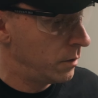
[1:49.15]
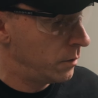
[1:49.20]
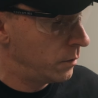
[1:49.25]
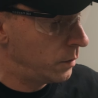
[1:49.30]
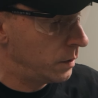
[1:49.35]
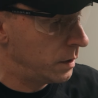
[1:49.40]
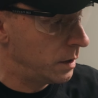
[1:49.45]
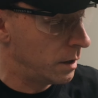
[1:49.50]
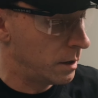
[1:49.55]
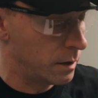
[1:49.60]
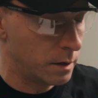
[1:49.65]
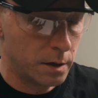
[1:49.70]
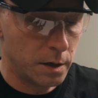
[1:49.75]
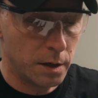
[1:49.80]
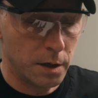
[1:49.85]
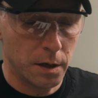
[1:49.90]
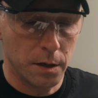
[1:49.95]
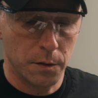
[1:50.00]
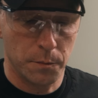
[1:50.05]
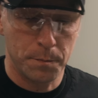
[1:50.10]
We don't
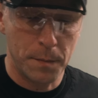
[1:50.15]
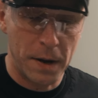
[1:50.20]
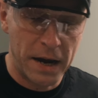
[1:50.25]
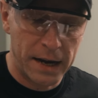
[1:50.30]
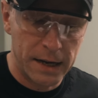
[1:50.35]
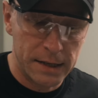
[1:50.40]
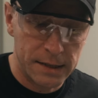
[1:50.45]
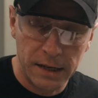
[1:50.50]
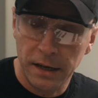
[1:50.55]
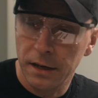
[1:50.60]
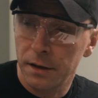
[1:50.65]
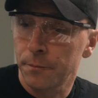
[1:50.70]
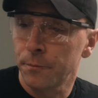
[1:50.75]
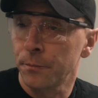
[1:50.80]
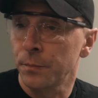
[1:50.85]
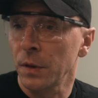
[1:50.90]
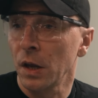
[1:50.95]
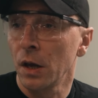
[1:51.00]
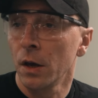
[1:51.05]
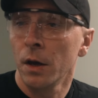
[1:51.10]
need a magazine.
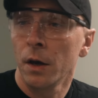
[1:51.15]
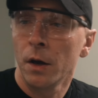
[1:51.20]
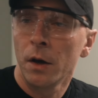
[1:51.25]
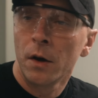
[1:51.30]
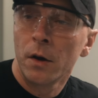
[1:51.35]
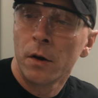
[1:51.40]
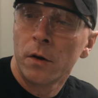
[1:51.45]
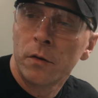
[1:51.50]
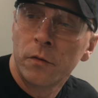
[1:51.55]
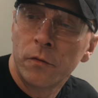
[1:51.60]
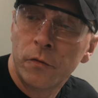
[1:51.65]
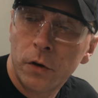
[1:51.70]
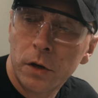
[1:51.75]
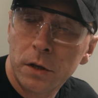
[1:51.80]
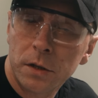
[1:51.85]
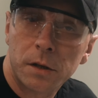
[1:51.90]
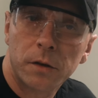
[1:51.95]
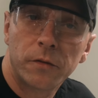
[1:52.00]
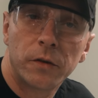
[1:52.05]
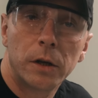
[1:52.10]

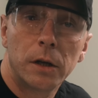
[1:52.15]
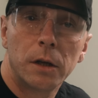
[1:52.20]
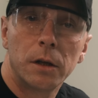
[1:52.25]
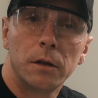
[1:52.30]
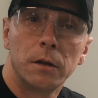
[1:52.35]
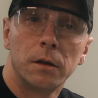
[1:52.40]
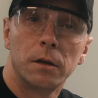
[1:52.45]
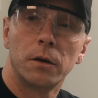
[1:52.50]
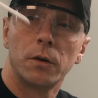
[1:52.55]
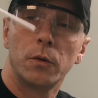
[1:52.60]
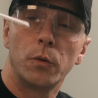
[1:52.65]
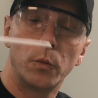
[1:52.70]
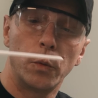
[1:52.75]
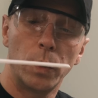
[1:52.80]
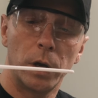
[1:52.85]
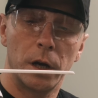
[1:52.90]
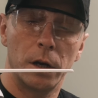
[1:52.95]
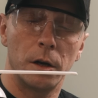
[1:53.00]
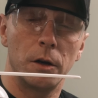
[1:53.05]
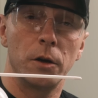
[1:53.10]
First of all,
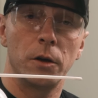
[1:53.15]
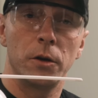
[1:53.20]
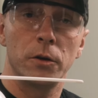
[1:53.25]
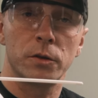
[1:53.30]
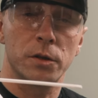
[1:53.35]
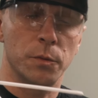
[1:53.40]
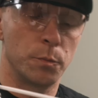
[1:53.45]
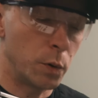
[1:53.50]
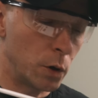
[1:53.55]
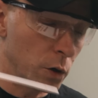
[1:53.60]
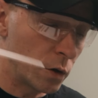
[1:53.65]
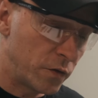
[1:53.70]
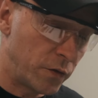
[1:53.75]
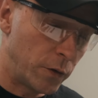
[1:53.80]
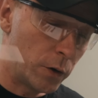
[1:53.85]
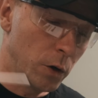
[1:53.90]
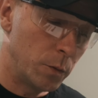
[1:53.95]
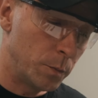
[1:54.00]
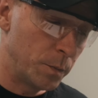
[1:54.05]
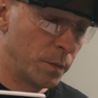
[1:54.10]
we're gonna use the bore
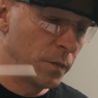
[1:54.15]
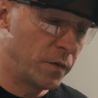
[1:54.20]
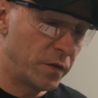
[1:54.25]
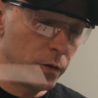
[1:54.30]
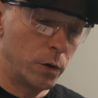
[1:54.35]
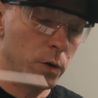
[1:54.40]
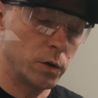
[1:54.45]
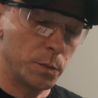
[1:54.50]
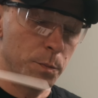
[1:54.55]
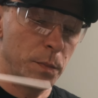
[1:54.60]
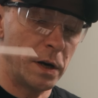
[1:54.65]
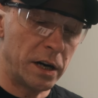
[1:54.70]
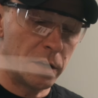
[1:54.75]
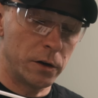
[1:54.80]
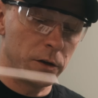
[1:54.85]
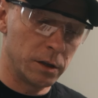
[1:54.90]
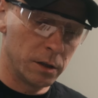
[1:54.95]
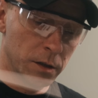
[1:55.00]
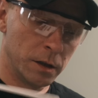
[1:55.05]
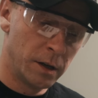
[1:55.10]
foam for the
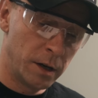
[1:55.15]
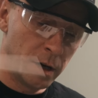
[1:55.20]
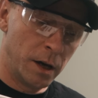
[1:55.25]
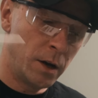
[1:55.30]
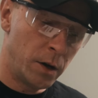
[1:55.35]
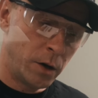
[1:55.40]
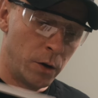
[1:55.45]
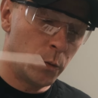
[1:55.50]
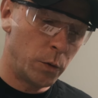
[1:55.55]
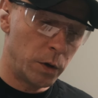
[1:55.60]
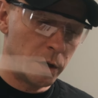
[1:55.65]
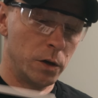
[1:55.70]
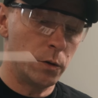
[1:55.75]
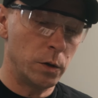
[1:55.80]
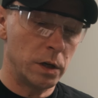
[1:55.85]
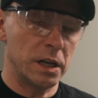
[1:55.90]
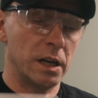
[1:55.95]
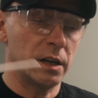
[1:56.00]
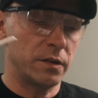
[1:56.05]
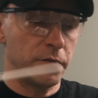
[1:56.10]
barrel. We do
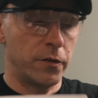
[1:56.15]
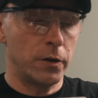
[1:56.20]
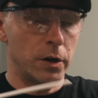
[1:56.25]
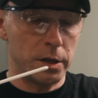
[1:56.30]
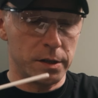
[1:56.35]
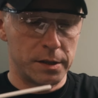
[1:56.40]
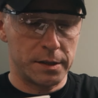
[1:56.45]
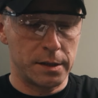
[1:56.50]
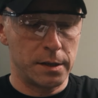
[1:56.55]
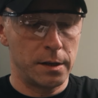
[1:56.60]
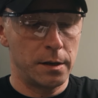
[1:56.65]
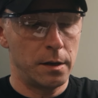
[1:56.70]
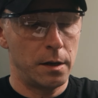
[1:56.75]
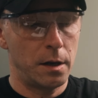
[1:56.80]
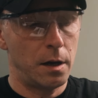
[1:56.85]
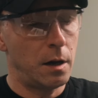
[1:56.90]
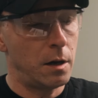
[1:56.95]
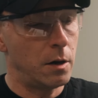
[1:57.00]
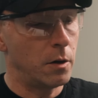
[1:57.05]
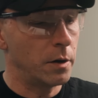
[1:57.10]
it at first.
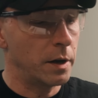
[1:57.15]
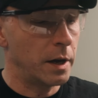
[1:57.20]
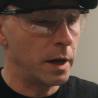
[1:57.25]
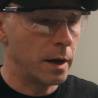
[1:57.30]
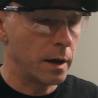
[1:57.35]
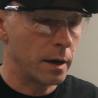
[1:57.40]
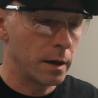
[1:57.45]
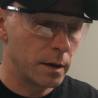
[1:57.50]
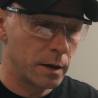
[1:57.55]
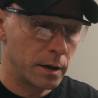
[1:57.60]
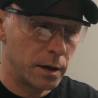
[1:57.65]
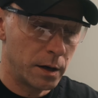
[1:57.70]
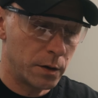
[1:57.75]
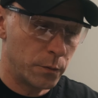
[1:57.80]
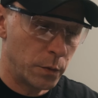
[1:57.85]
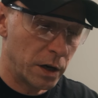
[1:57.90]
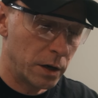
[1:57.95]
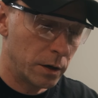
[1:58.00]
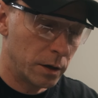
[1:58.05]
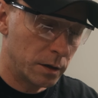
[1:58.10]
Oh yeah, here
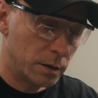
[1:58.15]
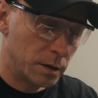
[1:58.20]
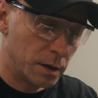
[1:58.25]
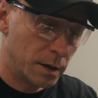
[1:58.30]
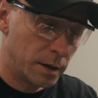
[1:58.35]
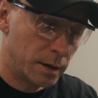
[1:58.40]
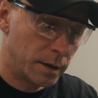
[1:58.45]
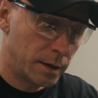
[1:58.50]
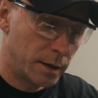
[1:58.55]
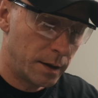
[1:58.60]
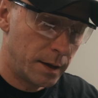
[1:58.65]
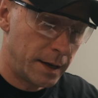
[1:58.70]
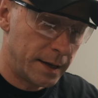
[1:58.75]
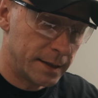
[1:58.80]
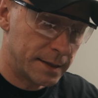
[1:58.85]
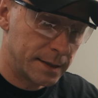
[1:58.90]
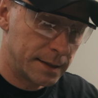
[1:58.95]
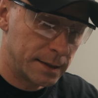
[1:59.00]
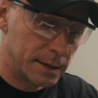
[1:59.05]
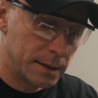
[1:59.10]
we got
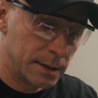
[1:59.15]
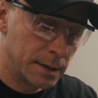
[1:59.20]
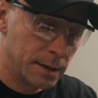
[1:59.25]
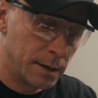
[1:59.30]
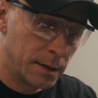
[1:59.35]
this.